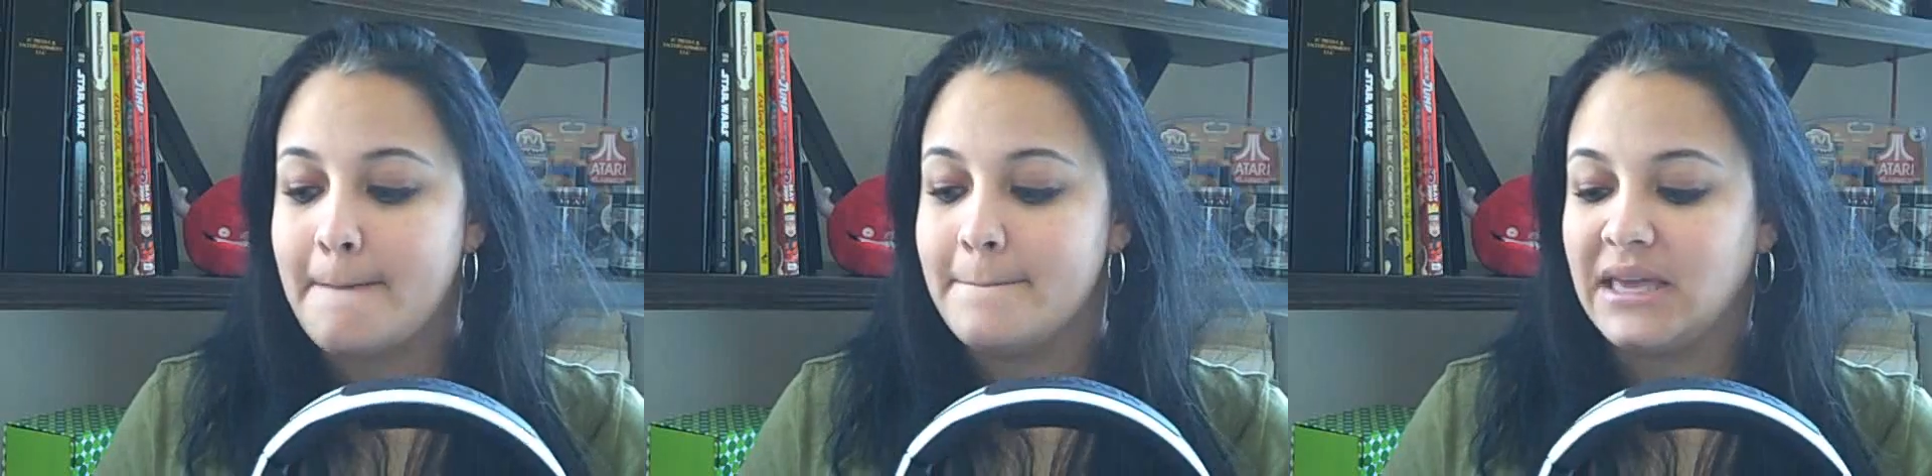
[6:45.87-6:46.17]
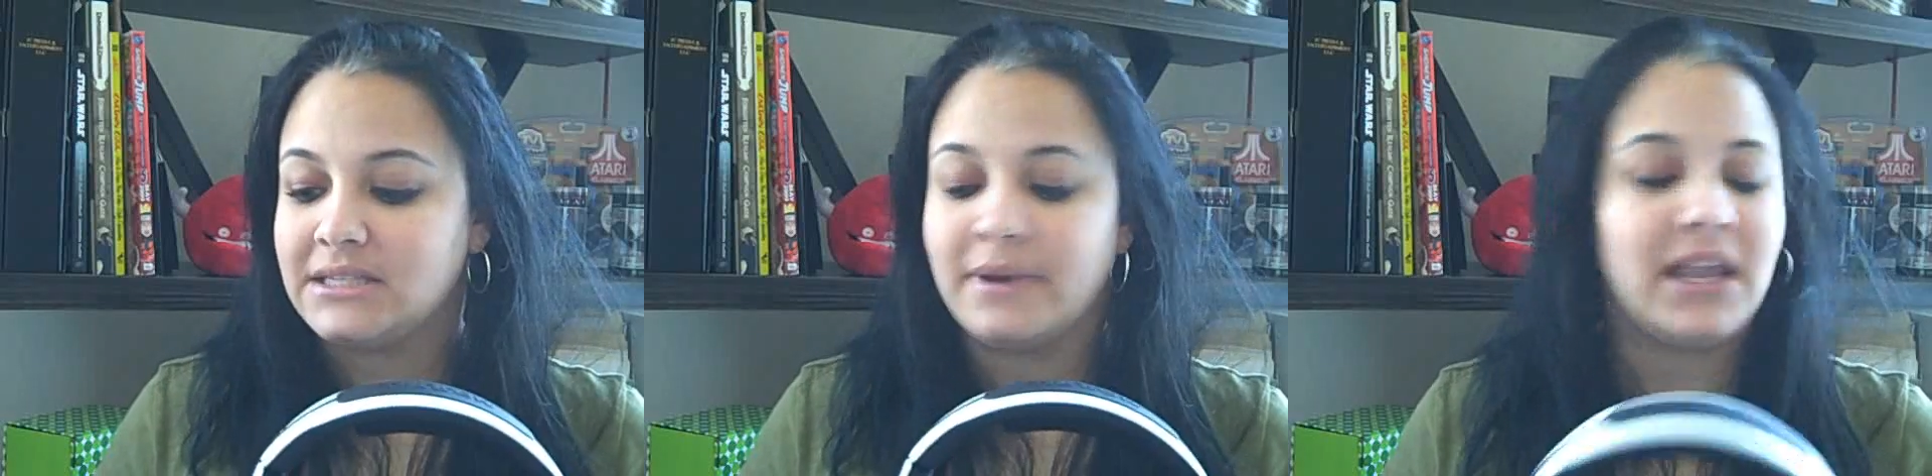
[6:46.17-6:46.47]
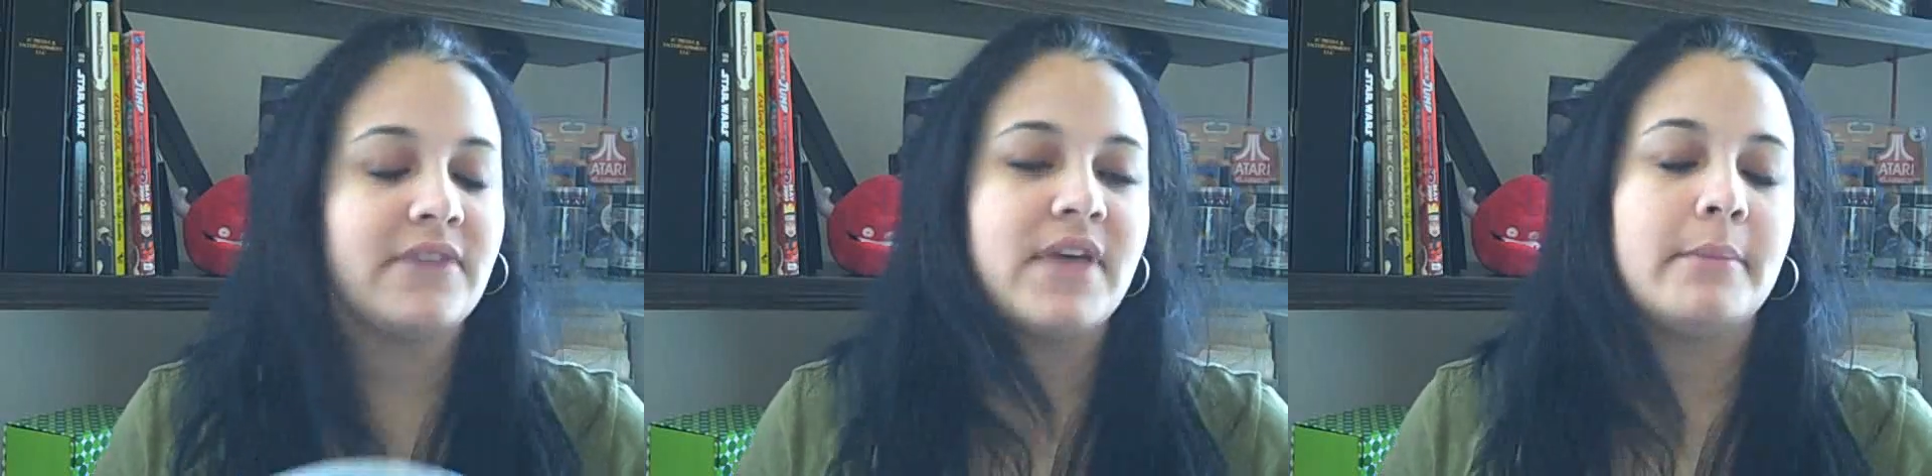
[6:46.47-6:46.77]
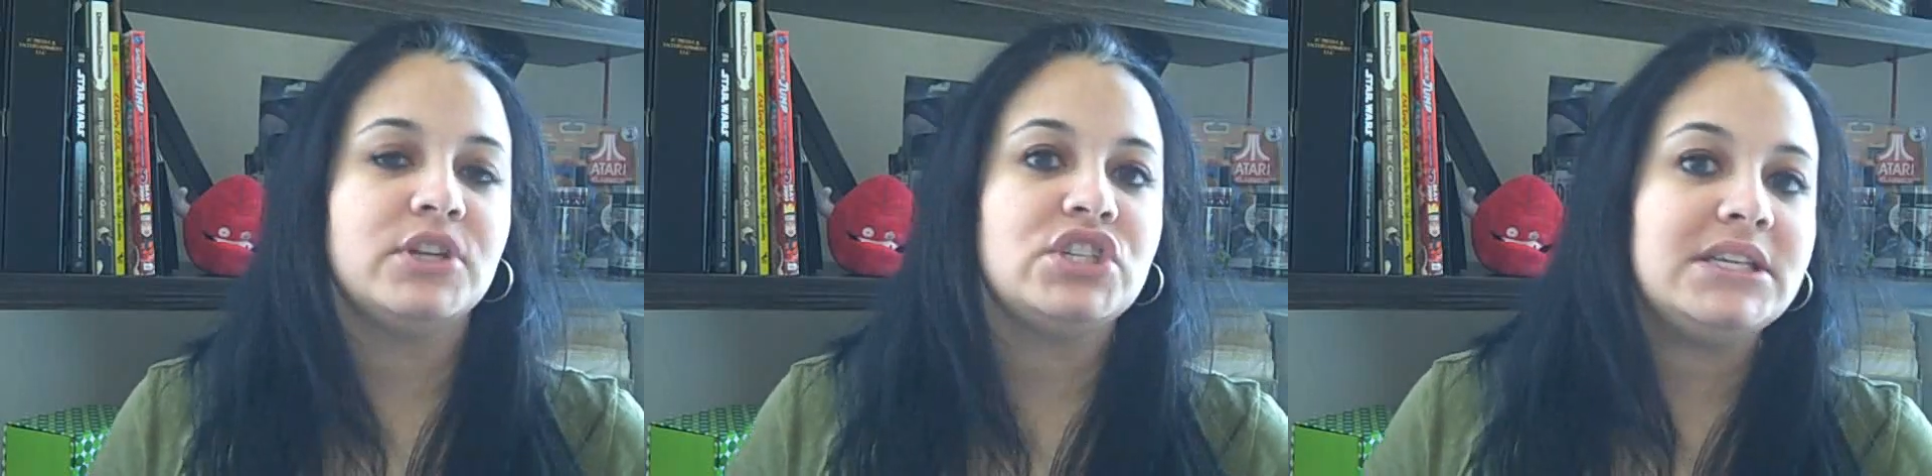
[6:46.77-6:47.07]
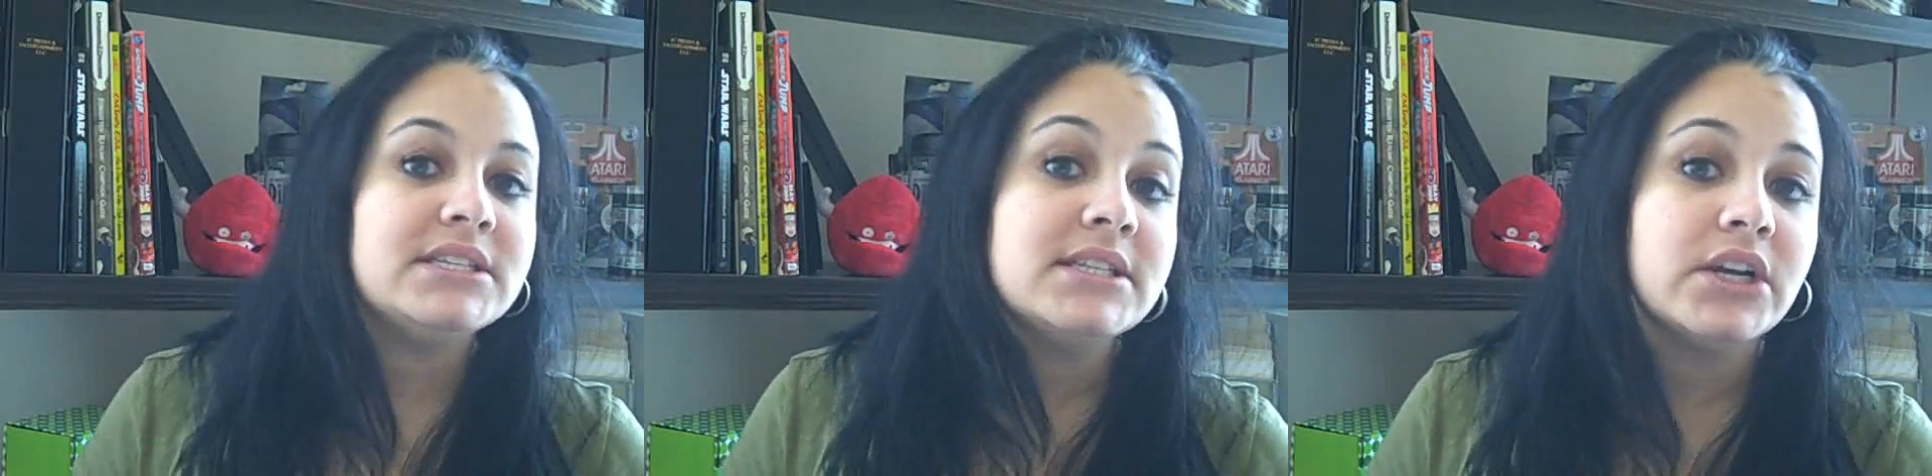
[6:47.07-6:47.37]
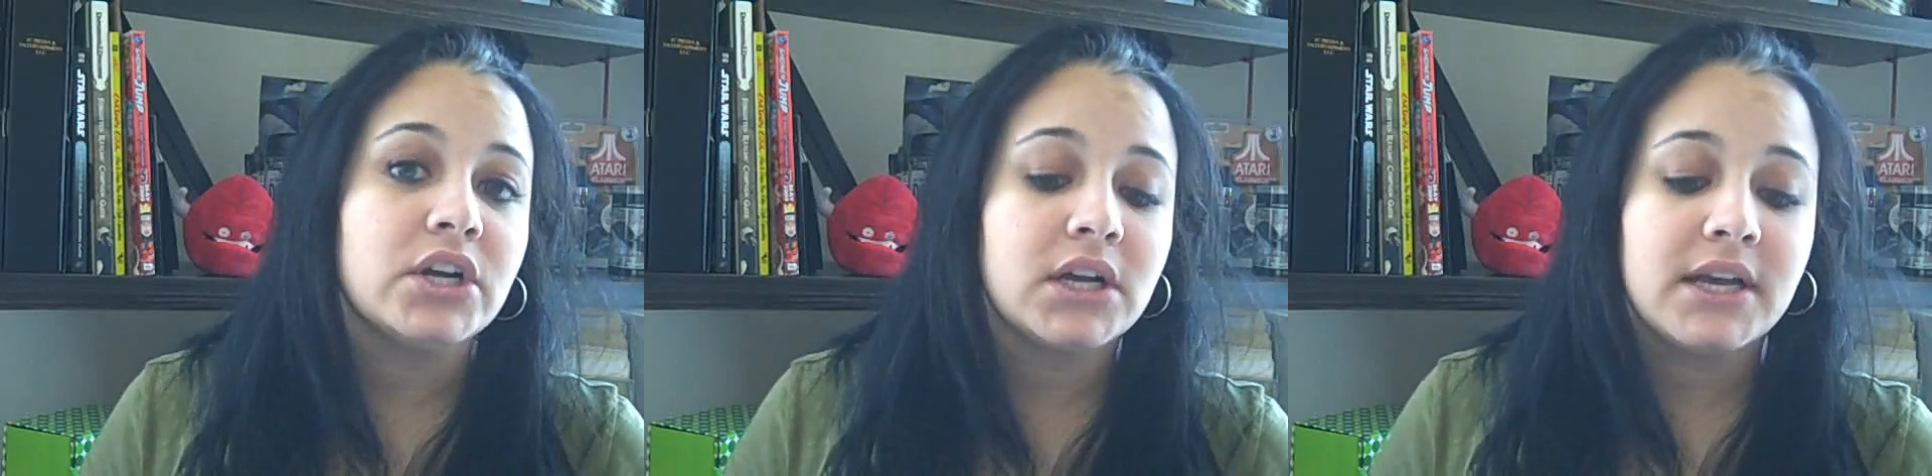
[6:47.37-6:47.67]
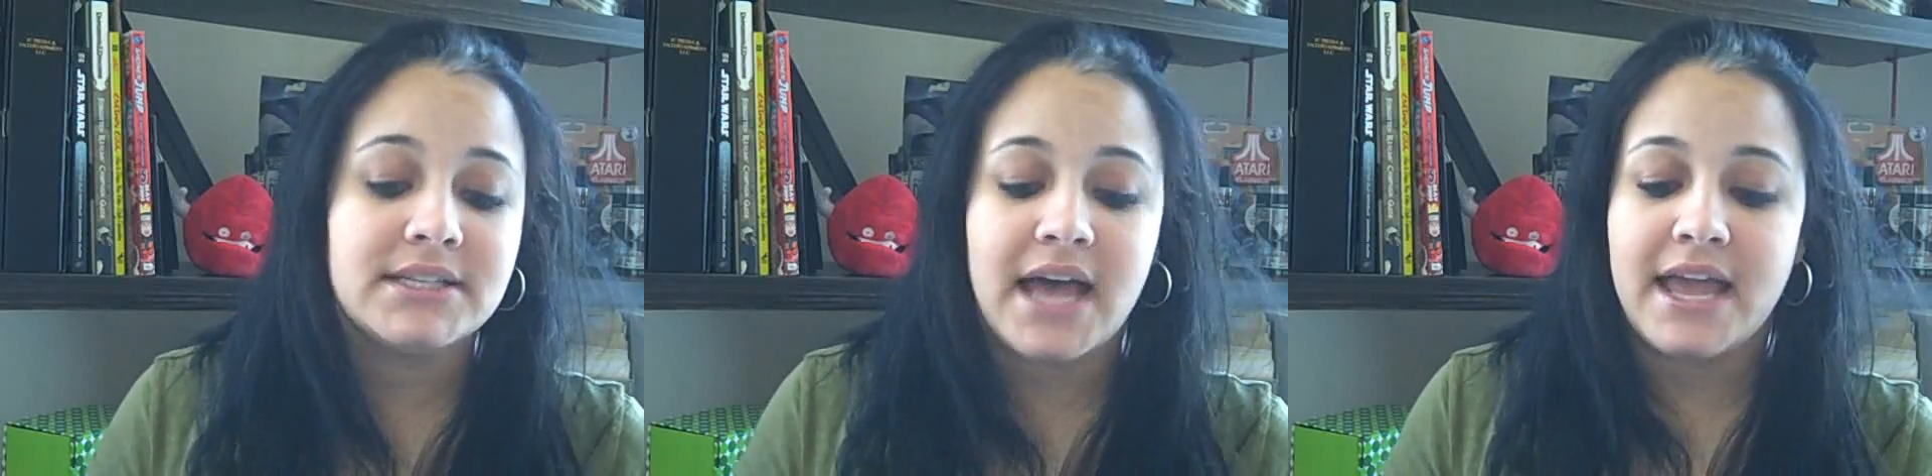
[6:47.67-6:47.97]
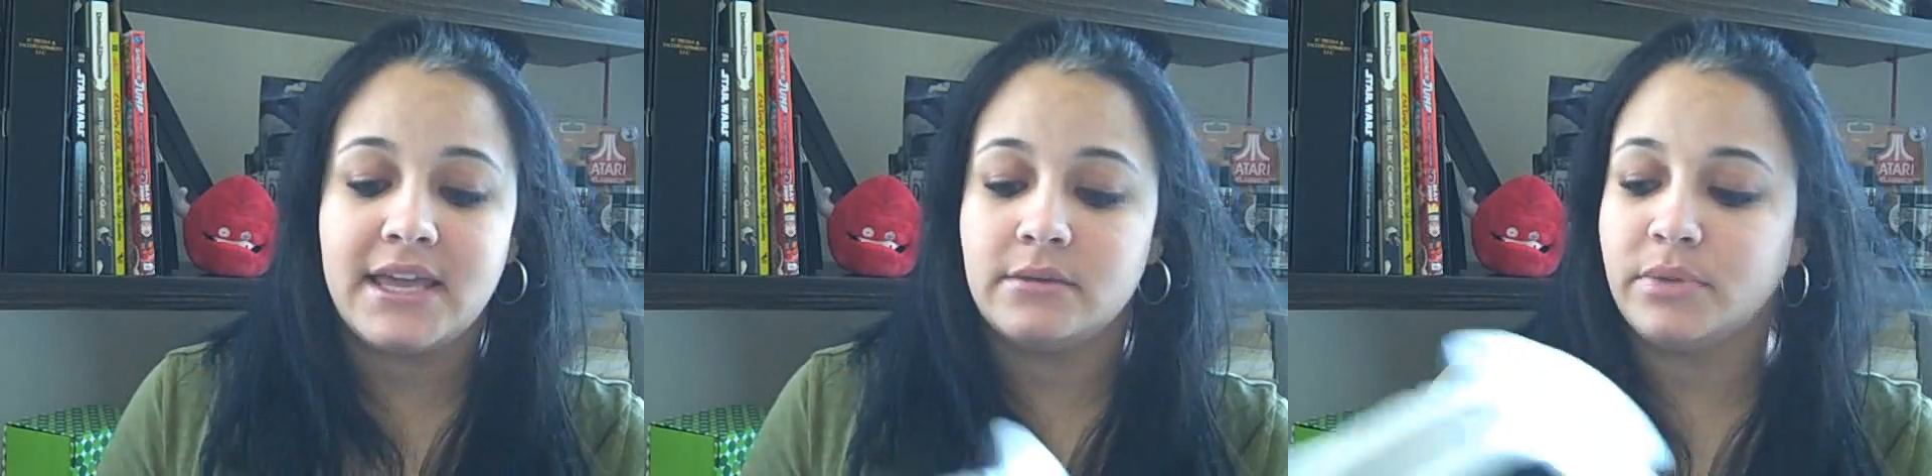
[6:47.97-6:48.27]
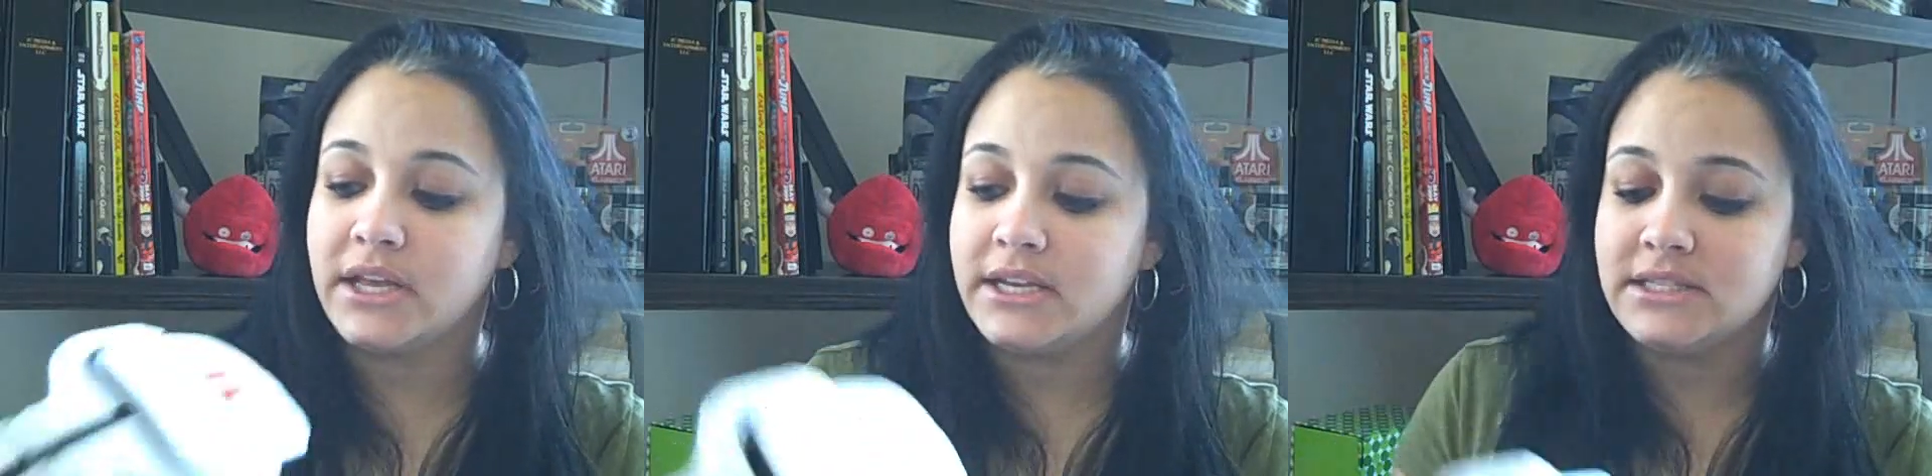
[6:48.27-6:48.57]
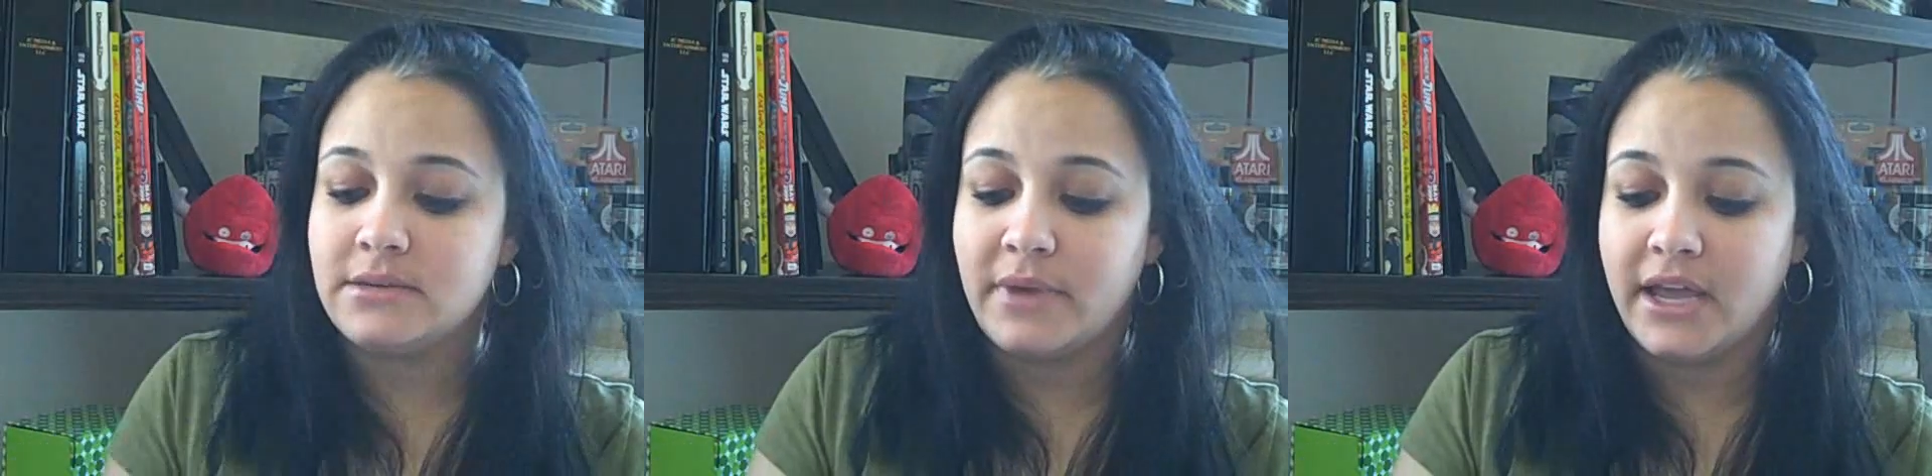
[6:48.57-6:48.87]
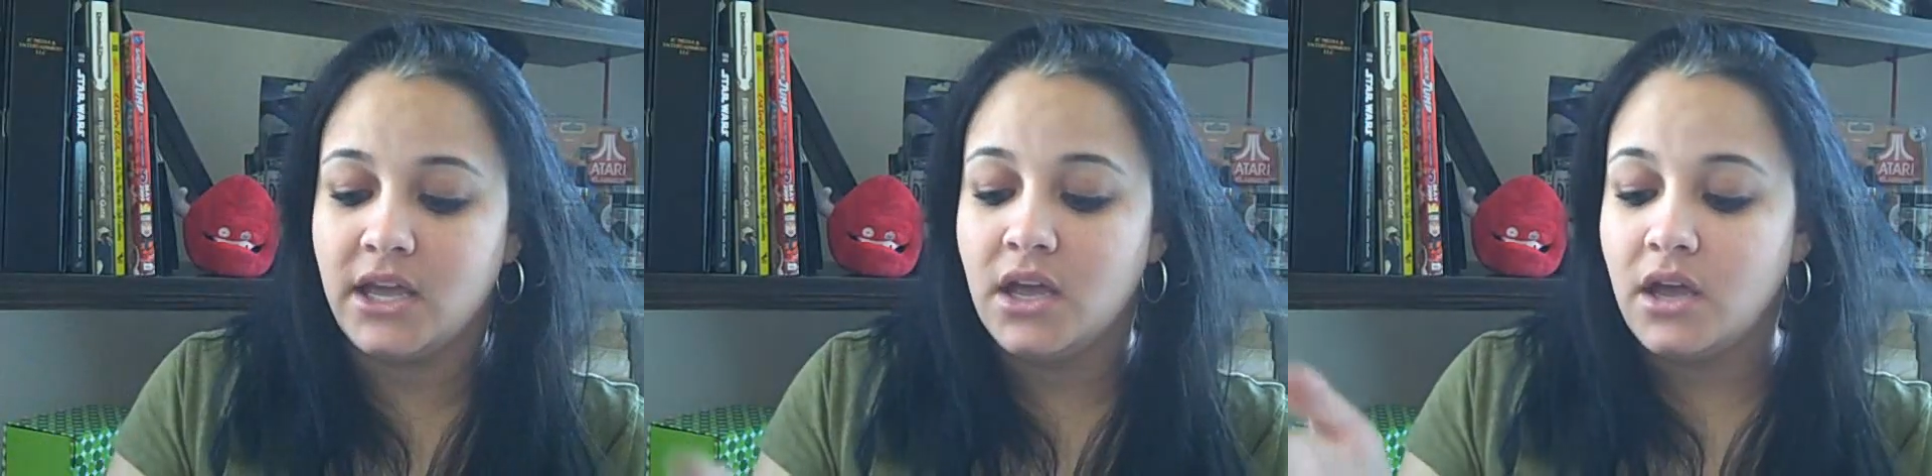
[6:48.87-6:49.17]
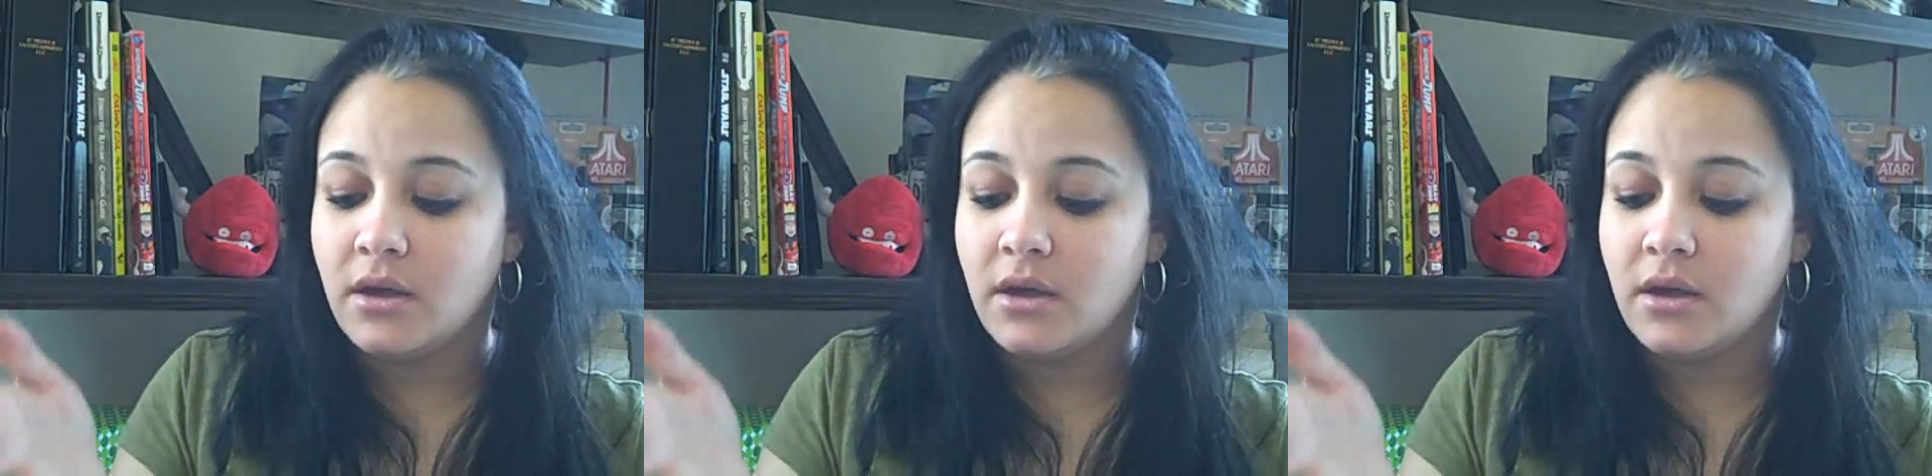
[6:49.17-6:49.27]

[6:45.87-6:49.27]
makes my life that much easier, because I can plug it into my